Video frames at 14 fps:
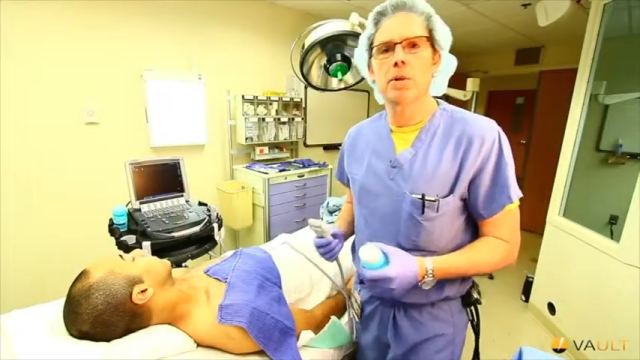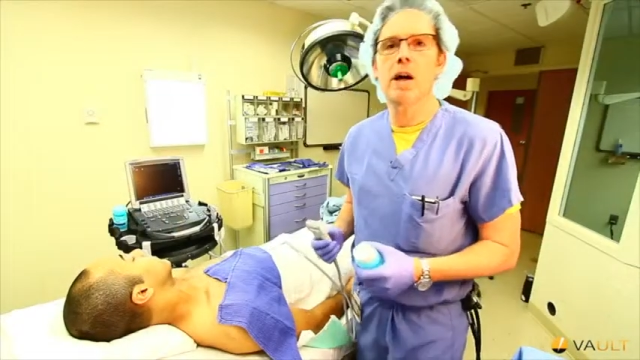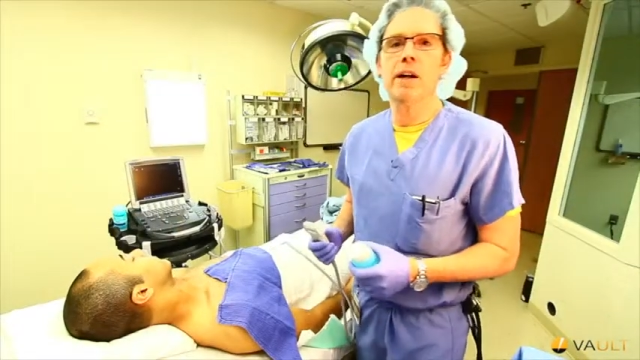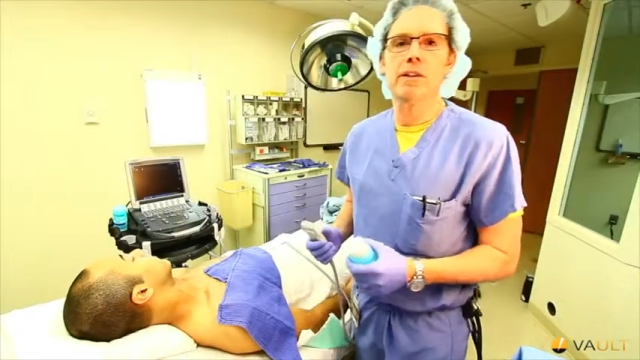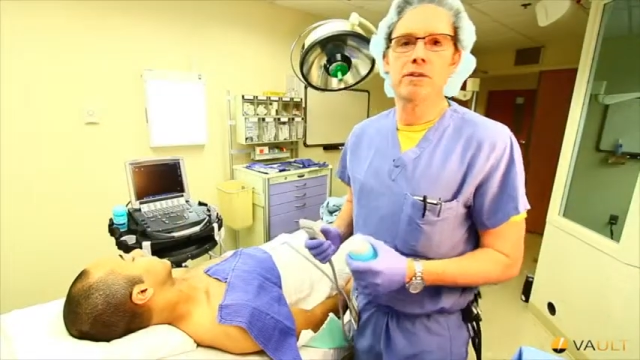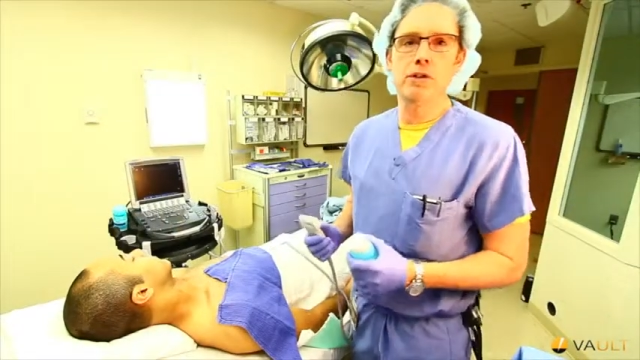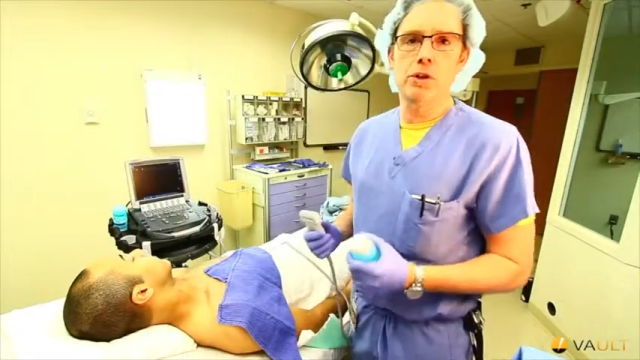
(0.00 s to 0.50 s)

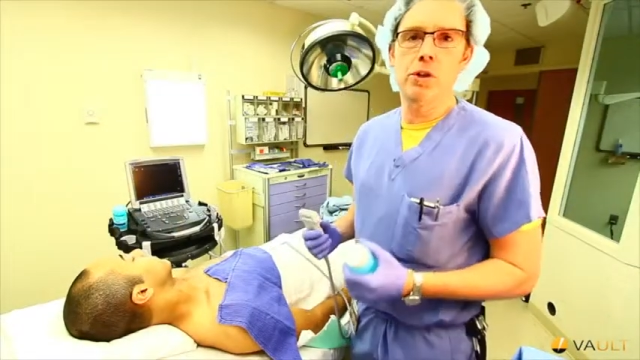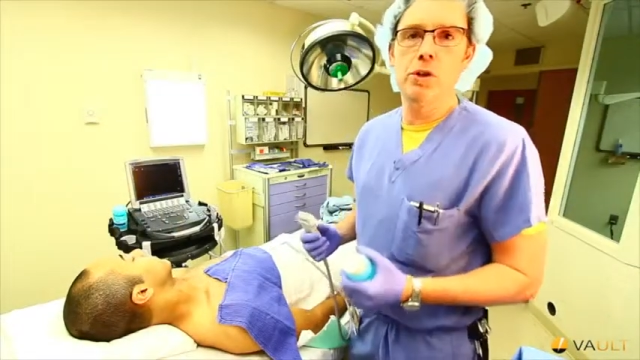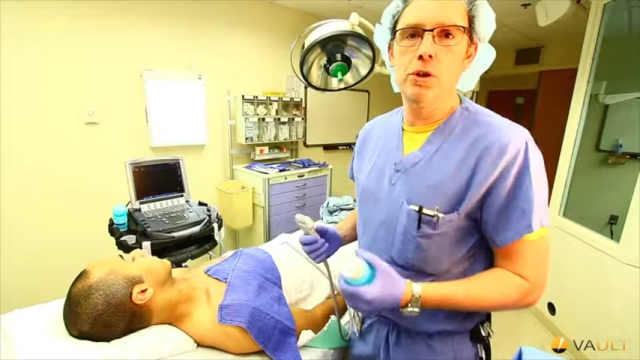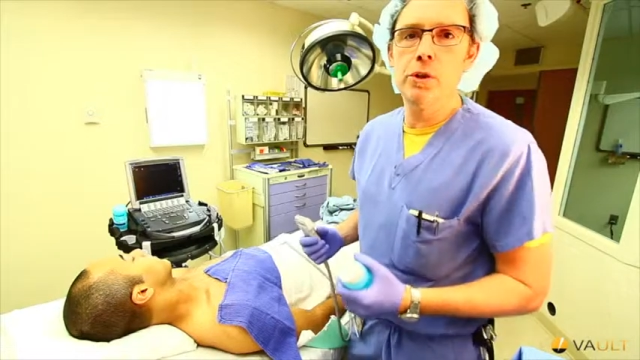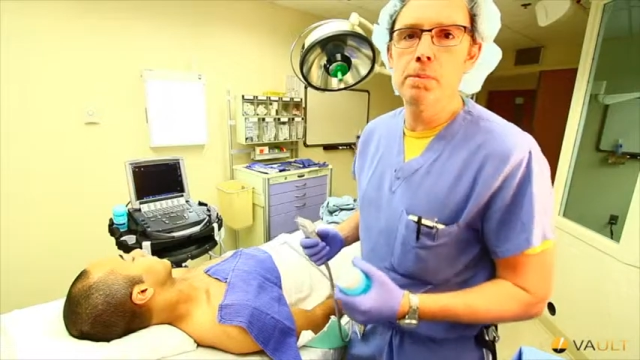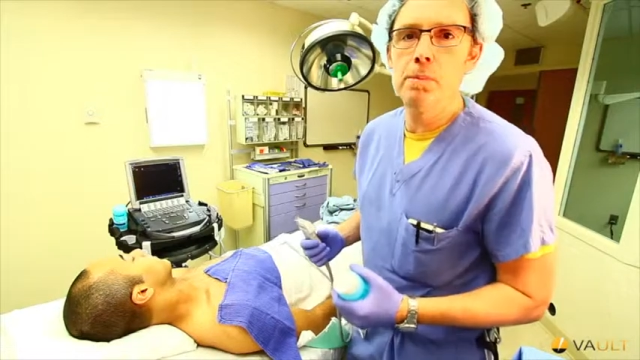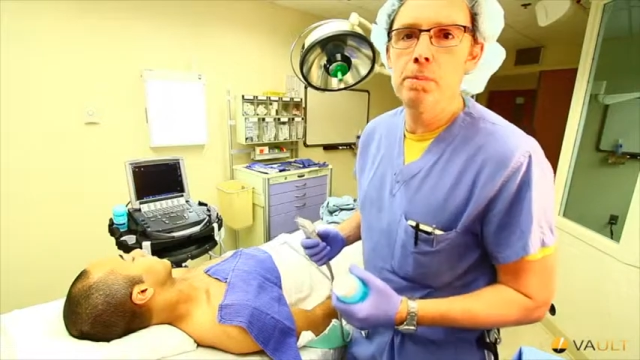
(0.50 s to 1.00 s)
block is a
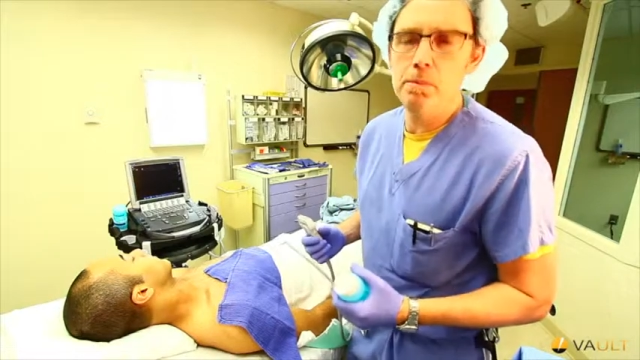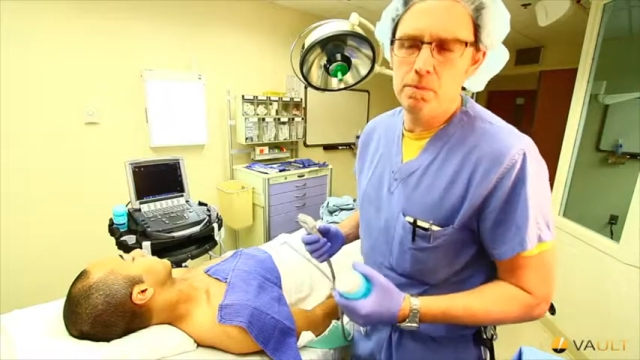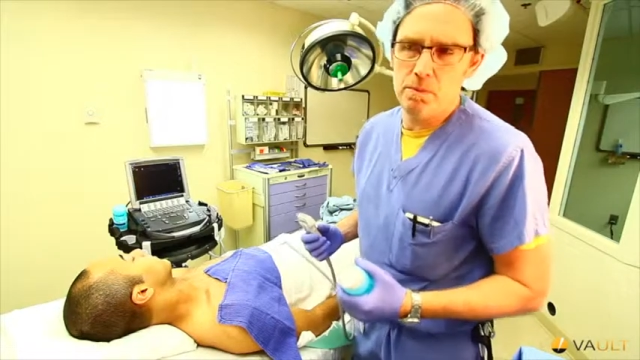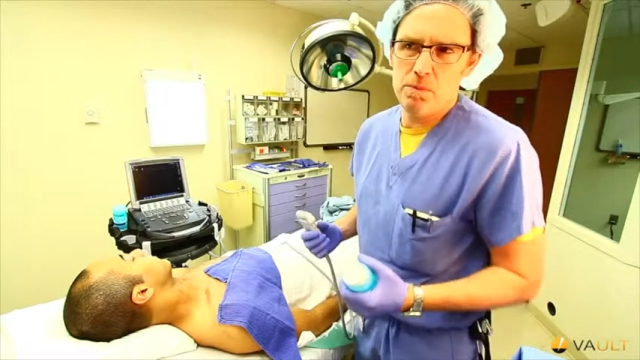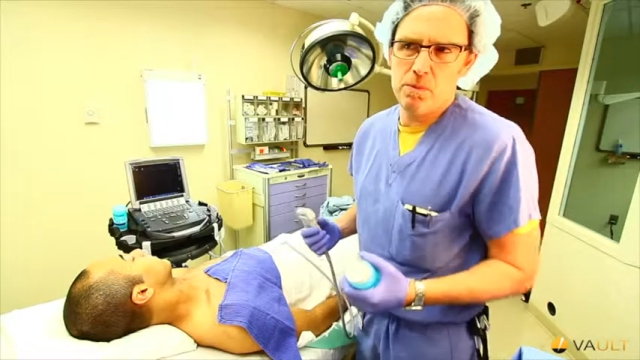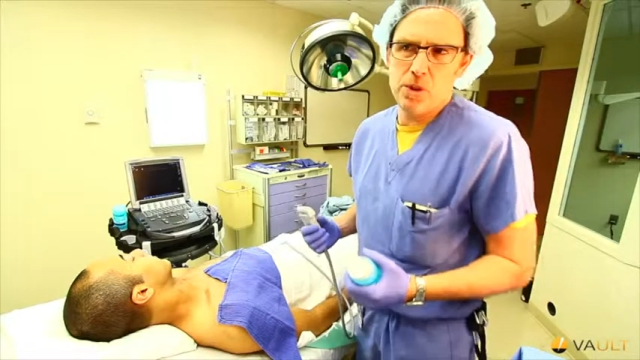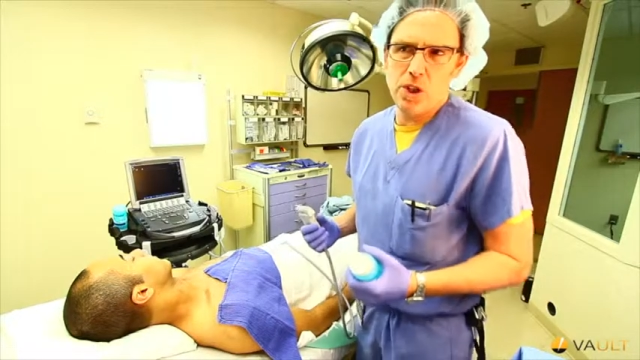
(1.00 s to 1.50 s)
good
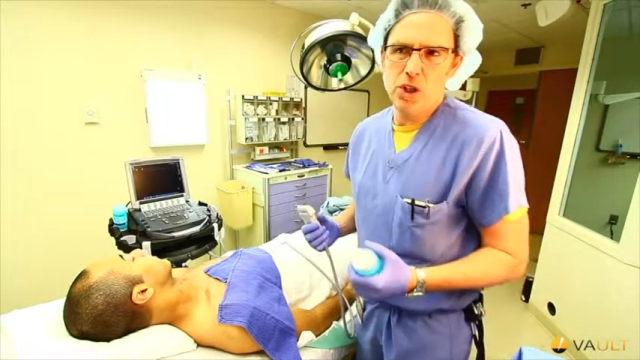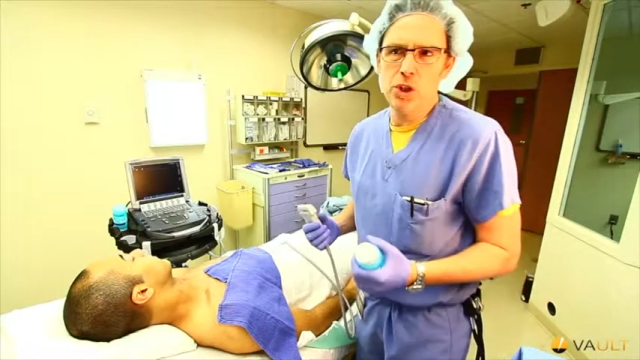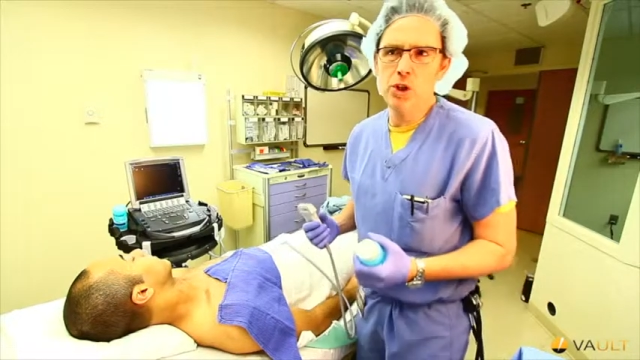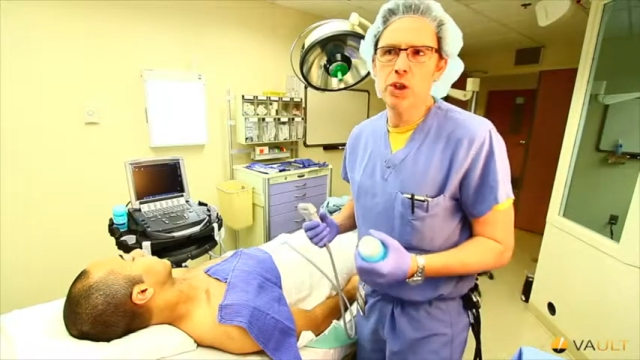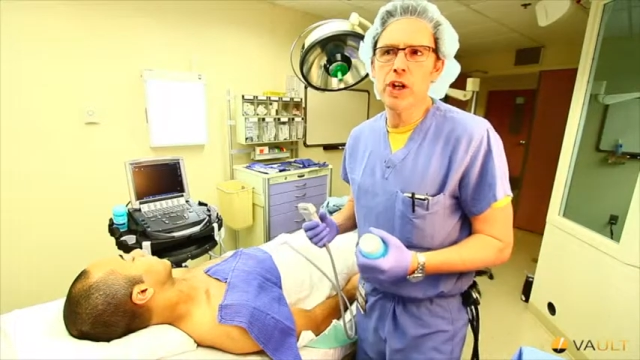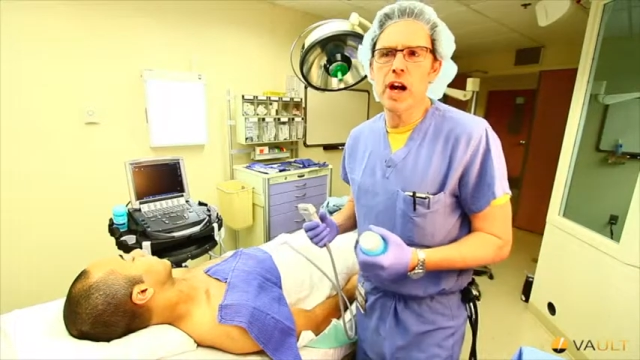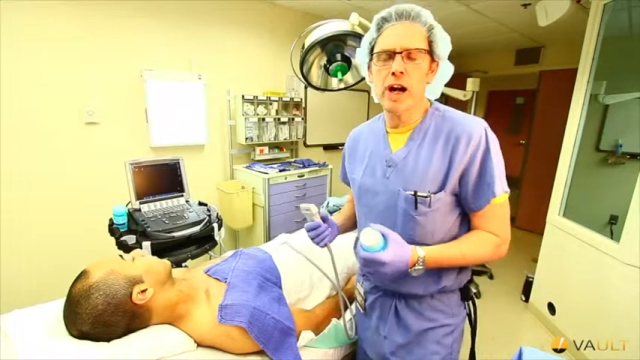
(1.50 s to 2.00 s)

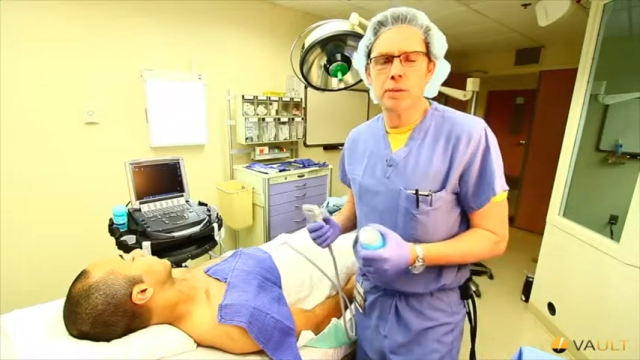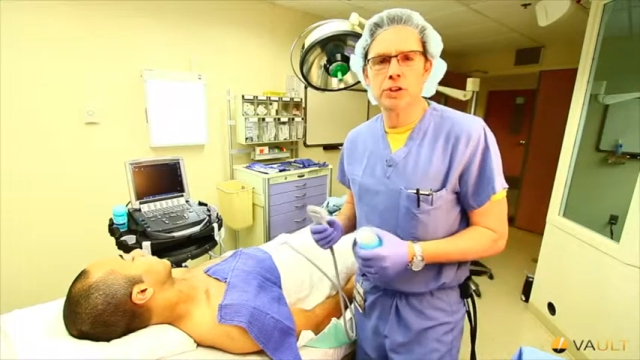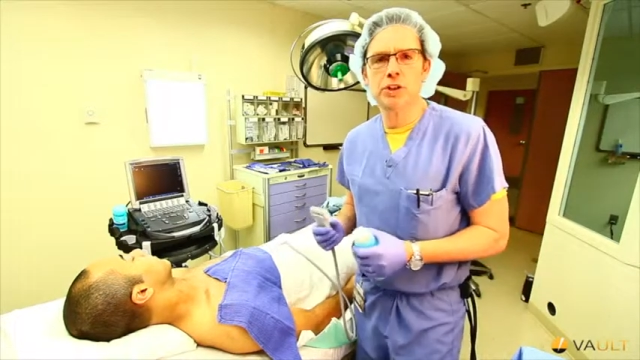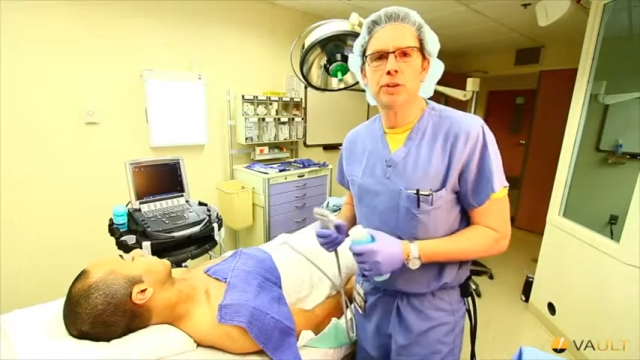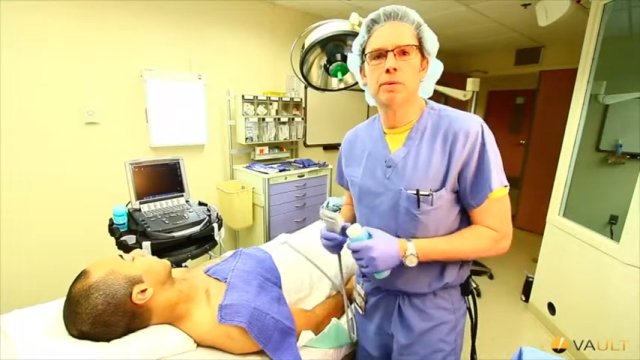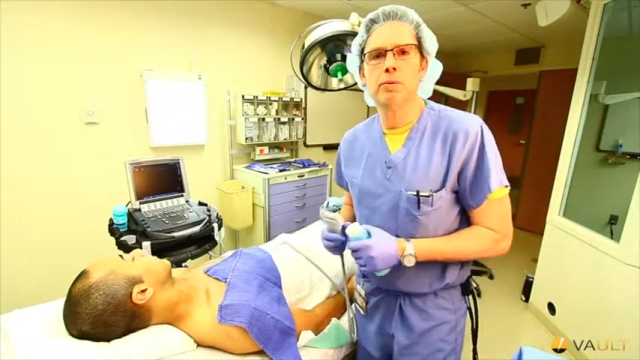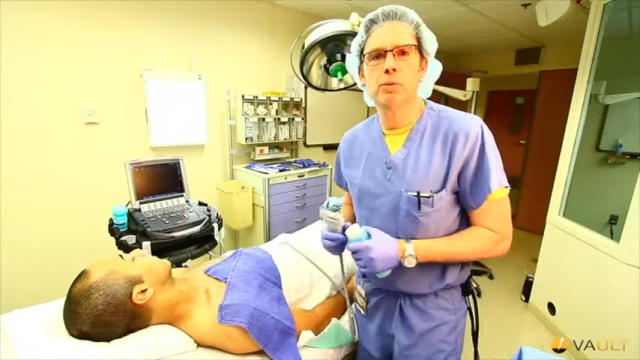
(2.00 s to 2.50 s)

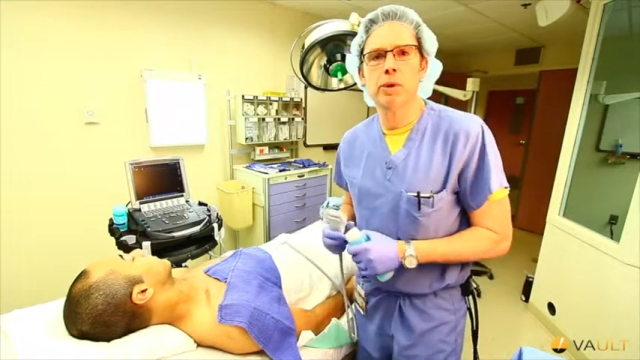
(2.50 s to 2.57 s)
option